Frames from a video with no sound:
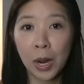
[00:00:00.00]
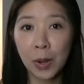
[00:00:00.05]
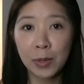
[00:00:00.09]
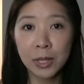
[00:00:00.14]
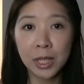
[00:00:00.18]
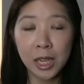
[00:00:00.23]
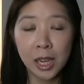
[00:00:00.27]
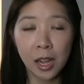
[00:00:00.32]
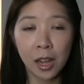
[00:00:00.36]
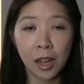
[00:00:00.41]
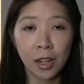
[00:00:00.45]
I
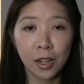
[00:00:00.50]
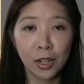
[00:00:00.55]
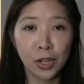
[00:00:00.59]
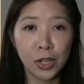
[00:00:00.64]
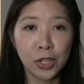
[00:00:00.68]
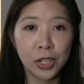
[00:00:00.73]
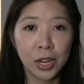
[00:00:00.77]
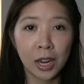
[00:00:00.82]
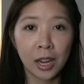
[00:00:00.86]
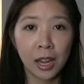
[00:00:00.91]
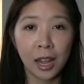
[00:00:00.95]
was in
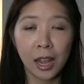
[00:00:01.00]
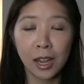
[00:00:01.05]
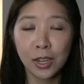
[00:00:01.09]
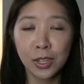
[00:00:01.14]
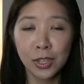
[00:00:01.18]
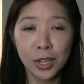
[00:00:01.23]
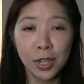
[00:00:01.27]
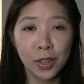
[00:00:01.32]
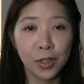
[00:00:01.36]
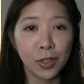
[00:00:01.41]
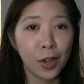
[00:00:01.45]
college, I
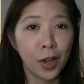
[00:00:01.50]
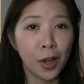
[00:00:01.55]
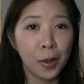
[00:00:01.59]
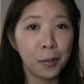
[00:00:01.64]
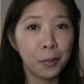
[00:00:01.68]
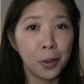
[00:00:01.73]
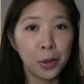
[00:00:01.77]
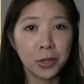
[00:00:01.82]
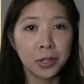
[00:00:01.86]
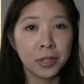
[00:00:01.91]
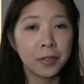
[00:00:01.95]
actually
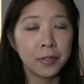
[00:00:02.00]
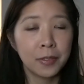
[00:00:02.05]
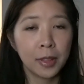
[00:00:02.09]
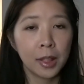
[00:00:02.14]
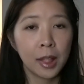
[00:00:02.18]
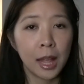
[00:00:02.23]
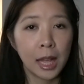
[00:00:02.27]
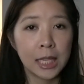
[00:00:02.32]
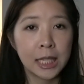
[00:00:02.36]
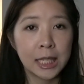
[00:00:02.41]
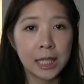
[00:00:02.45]
thought most of the
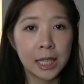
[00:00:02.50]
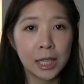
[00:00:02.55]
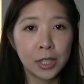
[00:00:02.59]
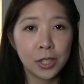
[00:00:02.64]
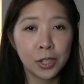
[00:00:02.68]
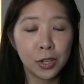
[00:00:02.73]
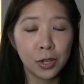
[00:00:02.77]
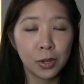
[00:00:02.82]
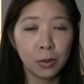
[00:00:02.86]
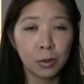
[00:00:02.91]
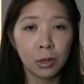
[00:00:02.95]
classes I
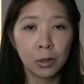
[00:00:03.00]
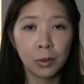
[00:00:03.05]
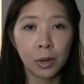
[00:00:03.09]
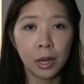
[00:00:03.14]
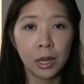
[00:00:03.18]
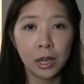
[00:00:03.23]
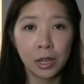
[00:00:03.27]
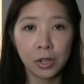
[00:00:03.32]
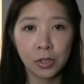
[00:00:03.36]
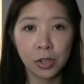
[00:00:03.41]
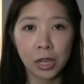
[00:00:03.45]
took were
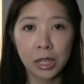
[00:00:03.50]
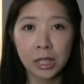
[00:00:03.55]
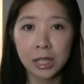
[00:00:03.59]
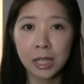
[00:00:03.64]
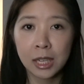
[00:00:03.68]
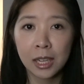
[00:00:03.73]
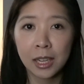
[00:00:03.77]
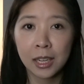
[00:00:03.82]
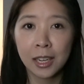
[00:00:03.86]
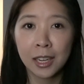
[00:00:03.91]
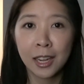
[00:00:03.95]
quite
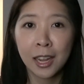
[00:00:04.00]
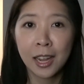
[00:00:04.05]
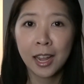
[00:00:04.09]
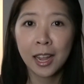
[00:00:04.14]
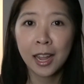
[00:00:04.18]
interesting.